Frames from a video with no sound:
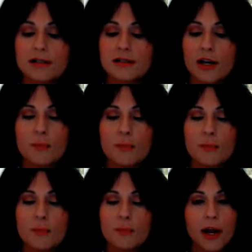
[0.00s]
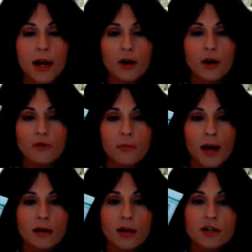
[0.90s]
Sarah Repair from
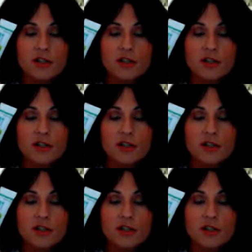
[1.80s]
Biolodge,